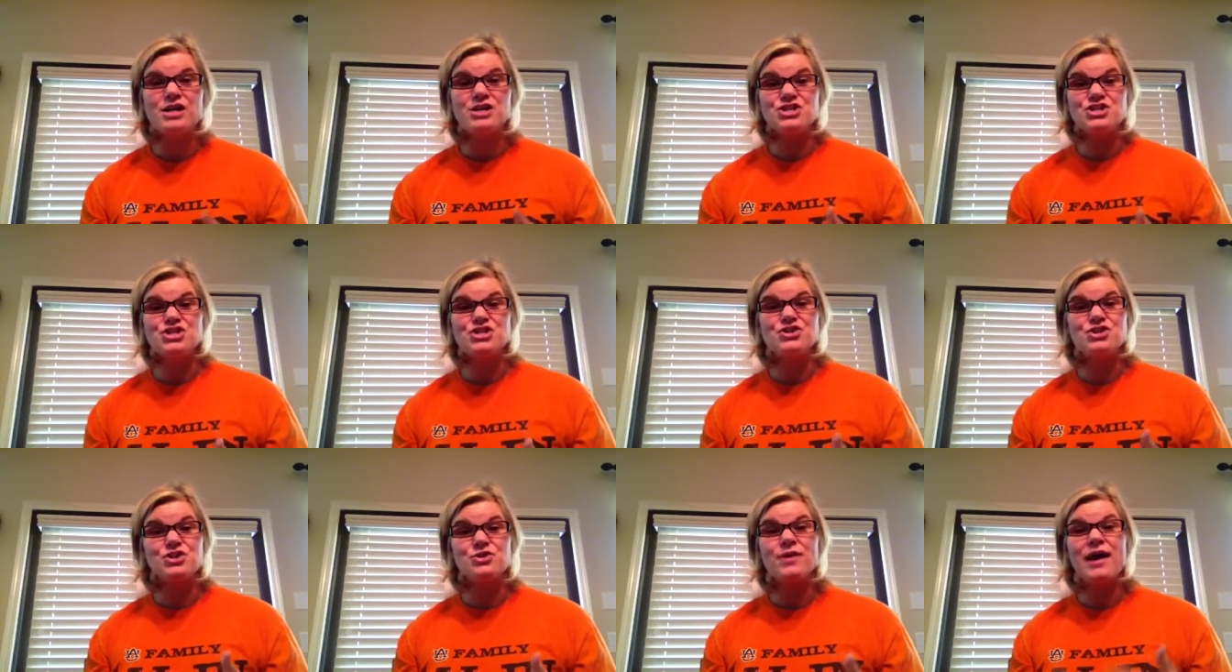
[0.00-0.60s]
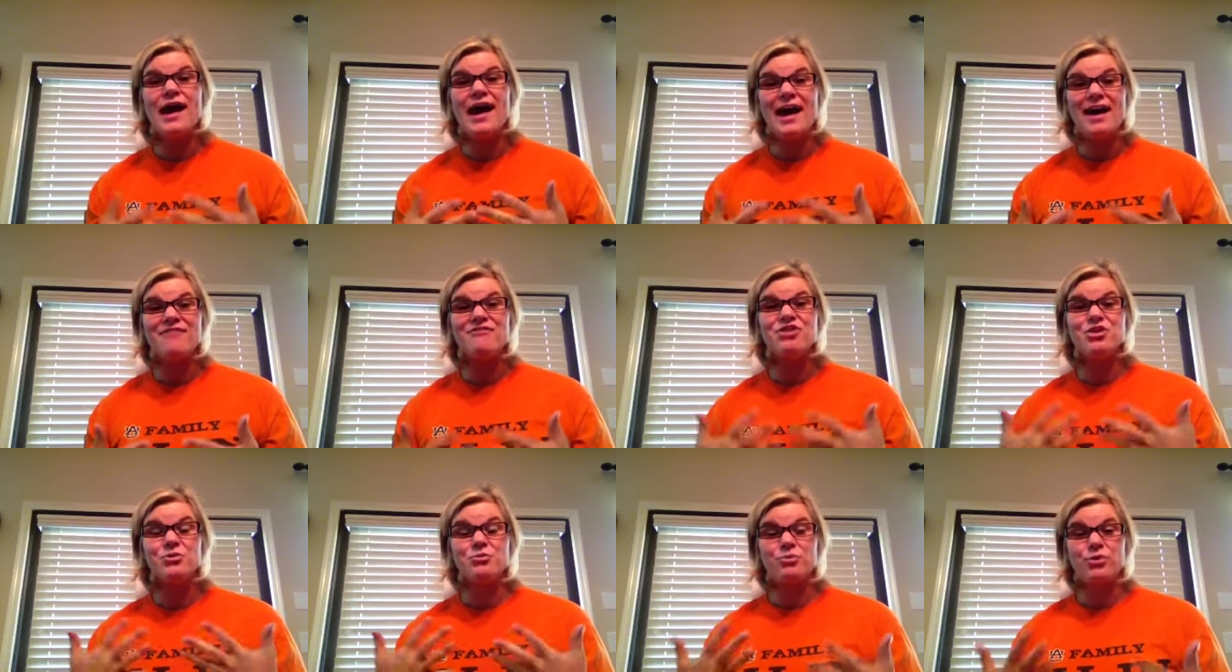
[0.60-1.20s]
do you
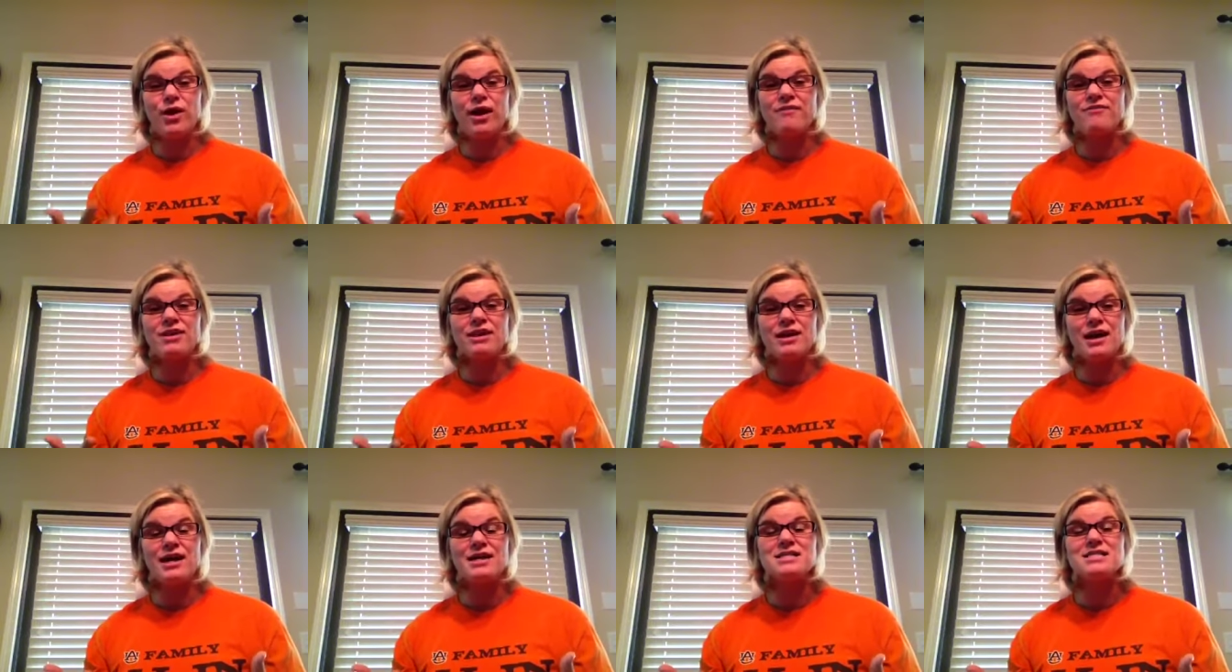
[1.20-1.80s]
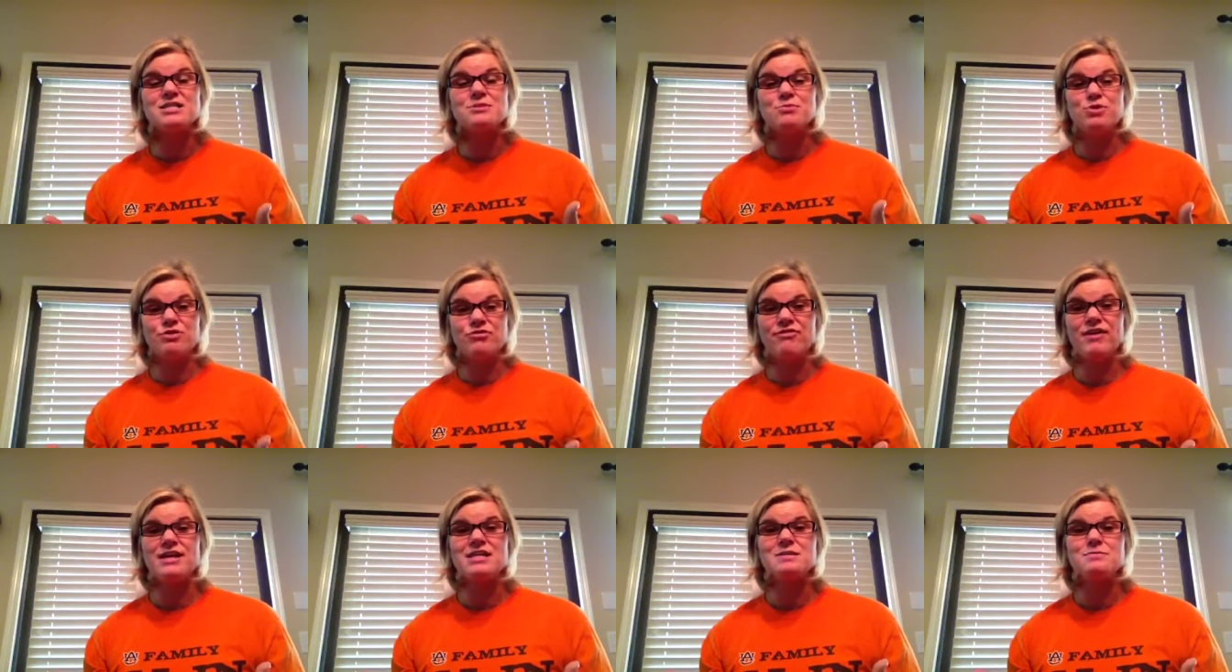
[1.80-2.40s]
have your private customer
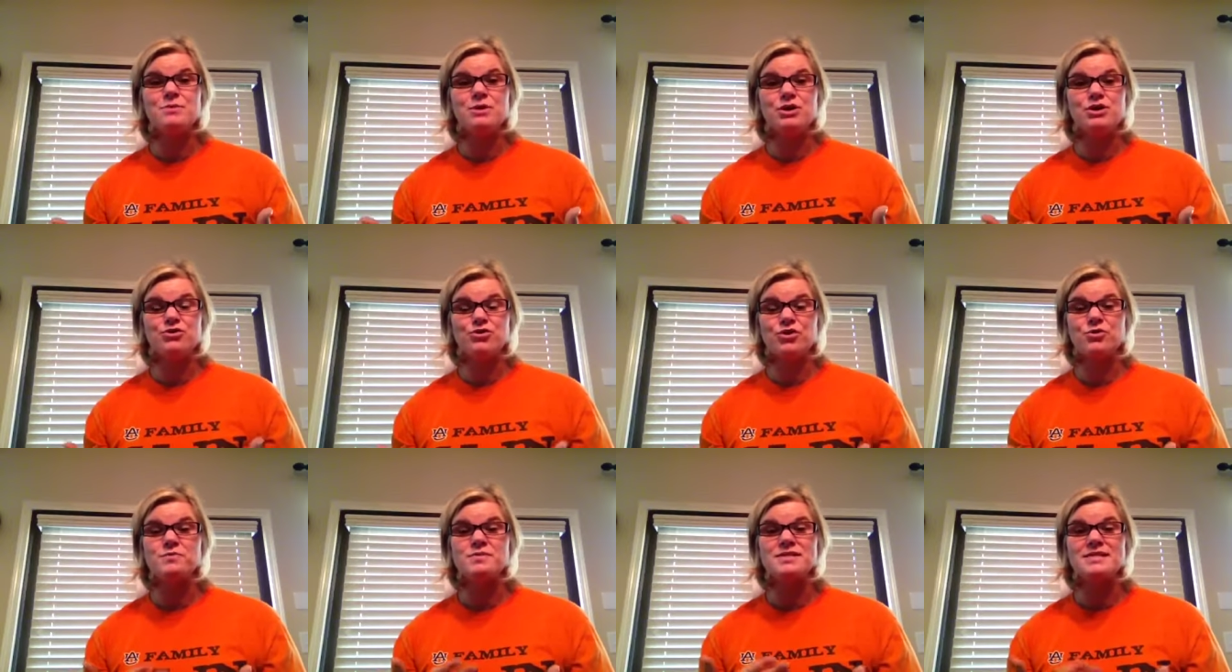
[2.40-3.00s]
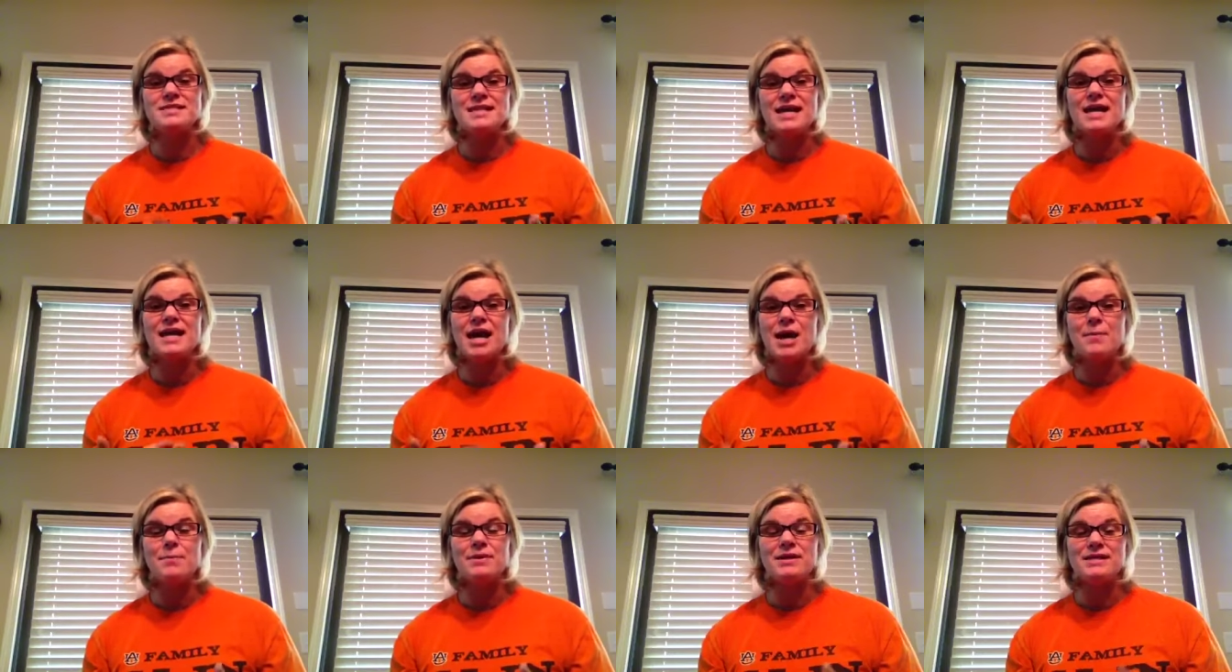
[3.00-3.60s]
Facebook group set
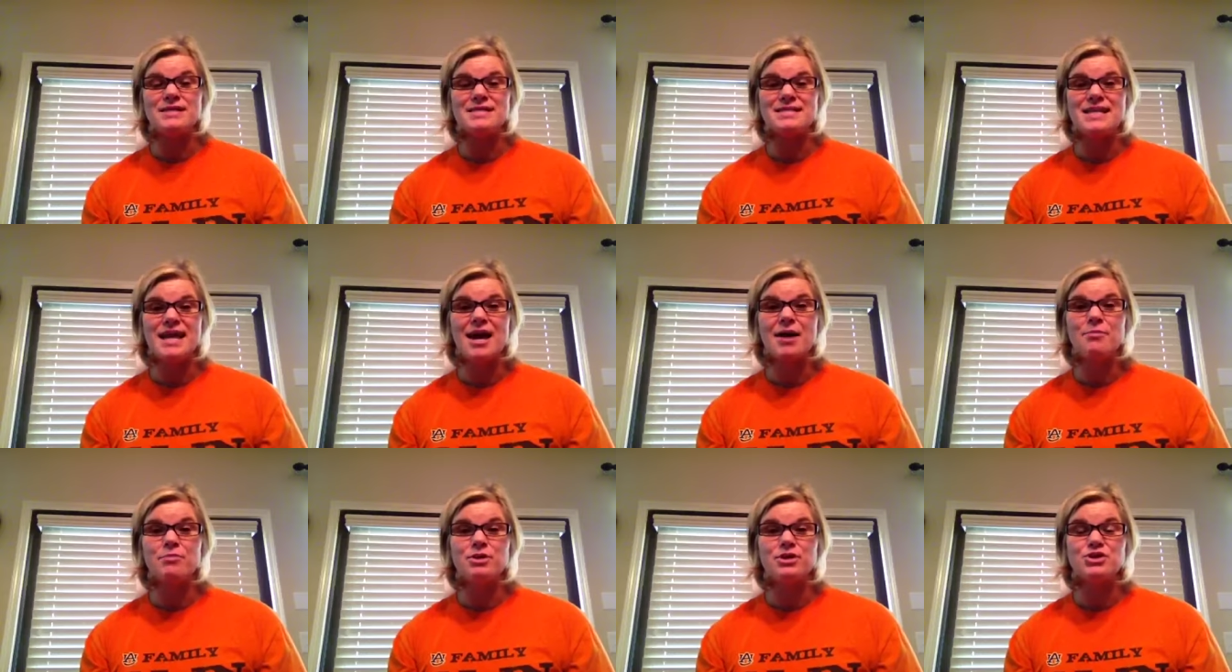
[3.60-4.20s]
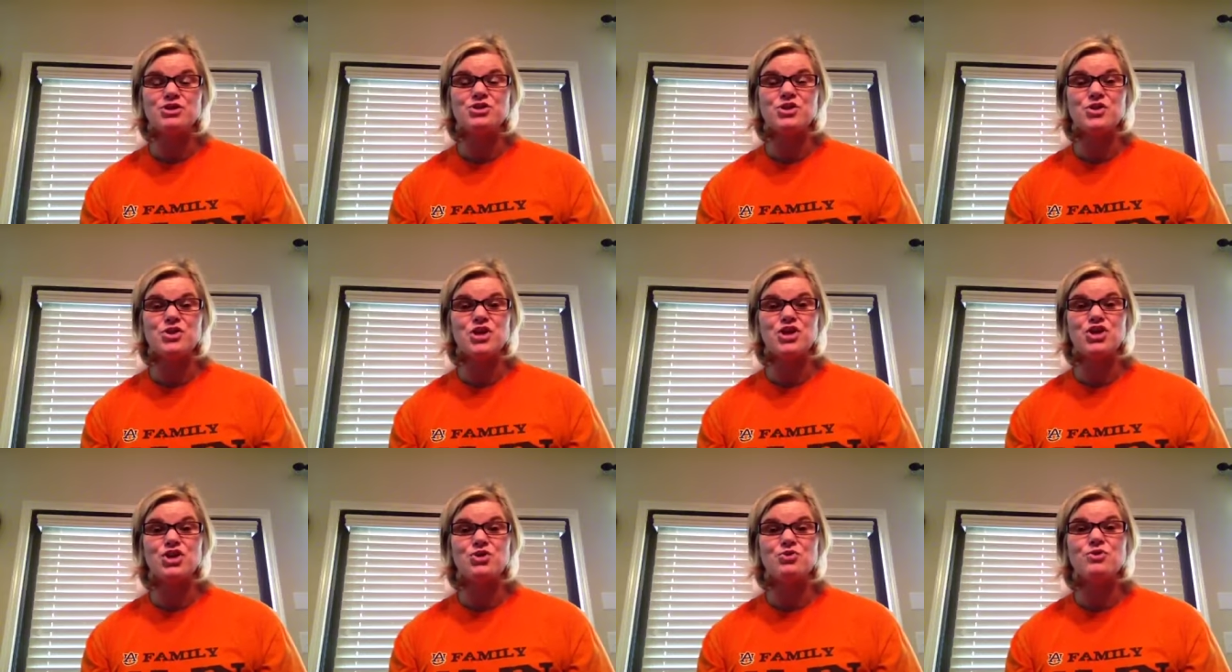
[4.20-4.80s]
up and established so
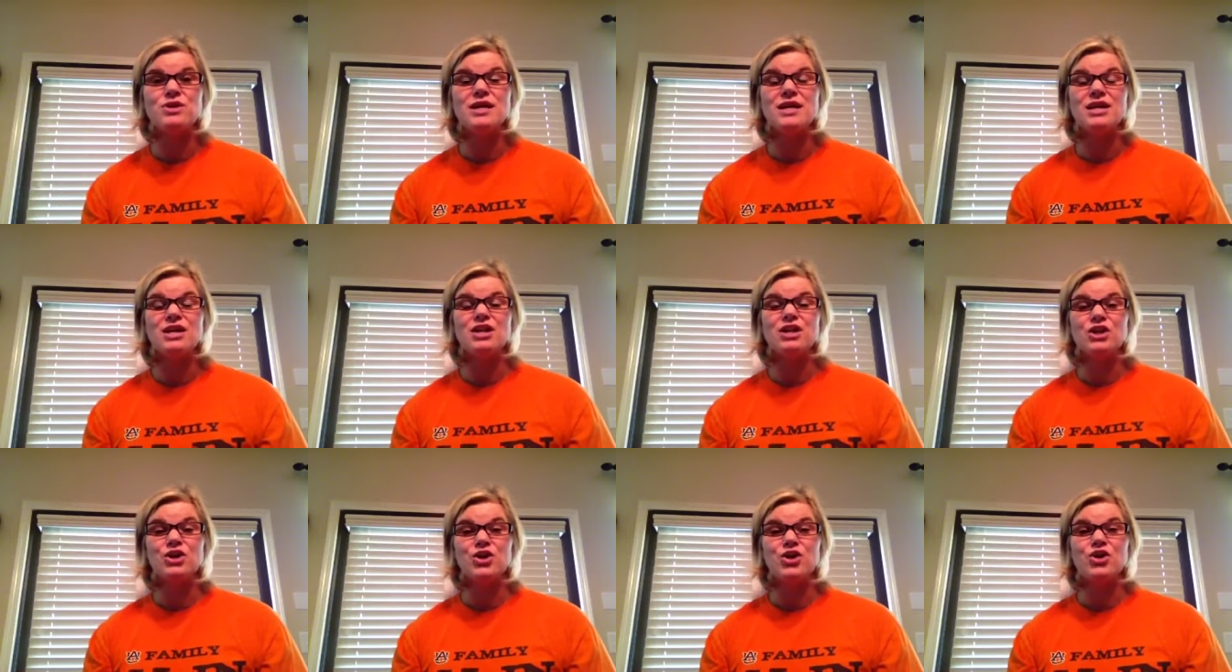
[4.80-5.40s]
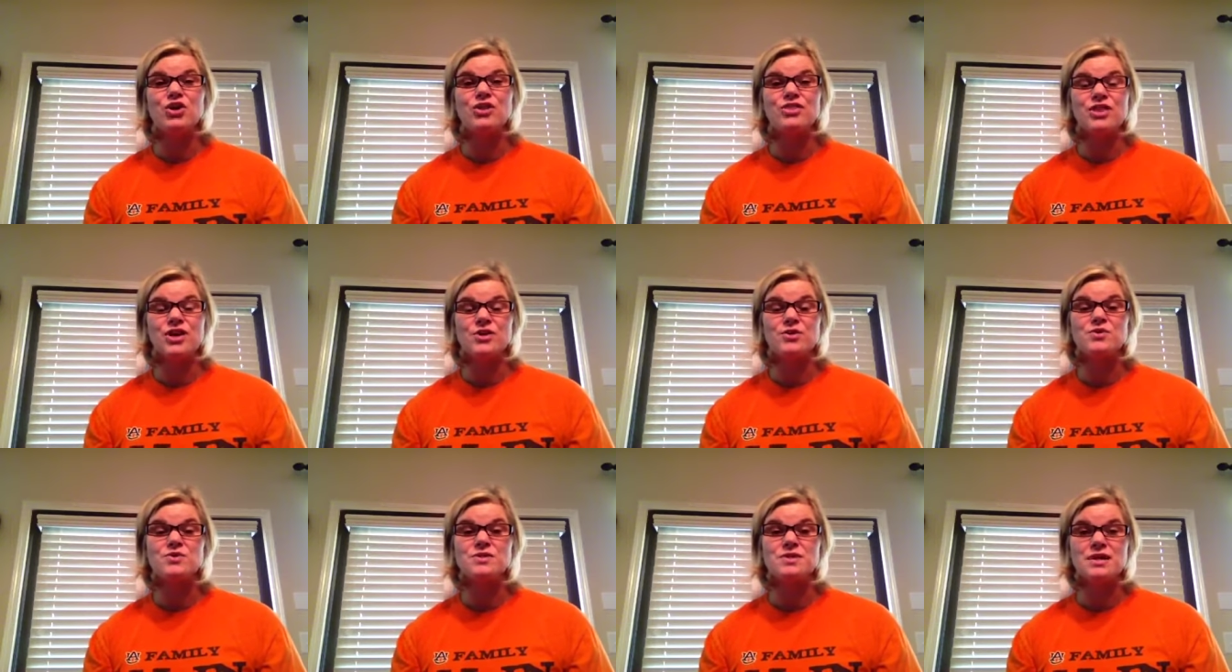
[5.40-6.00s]
that you can alert
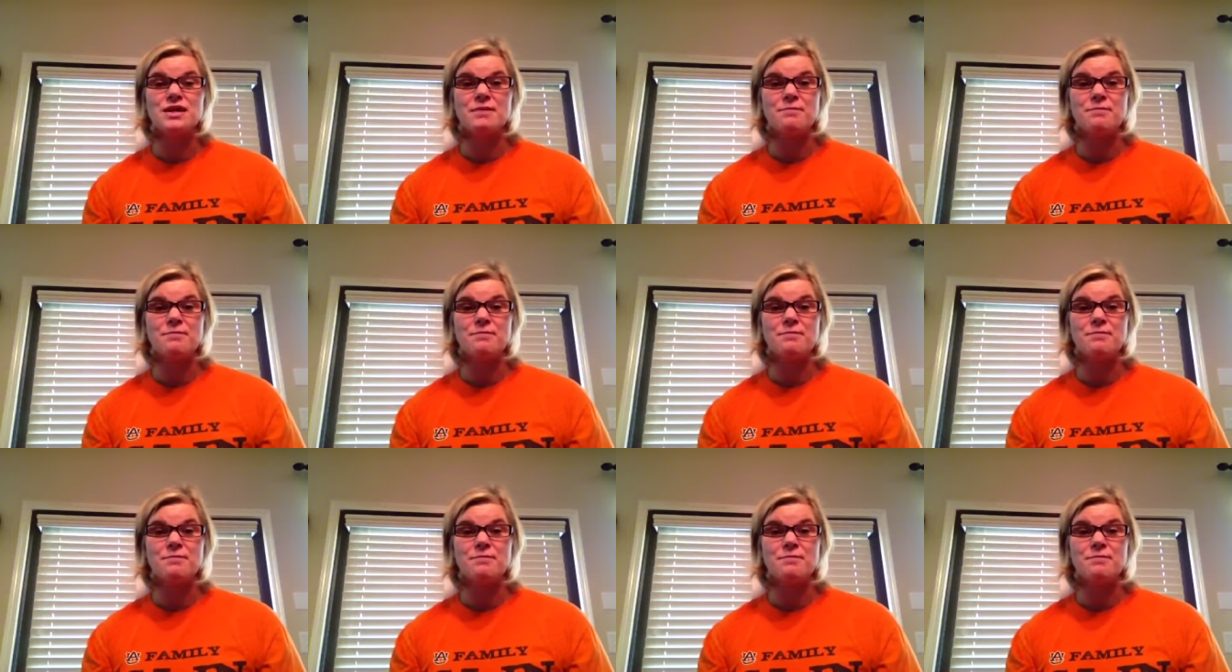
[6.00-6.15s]
those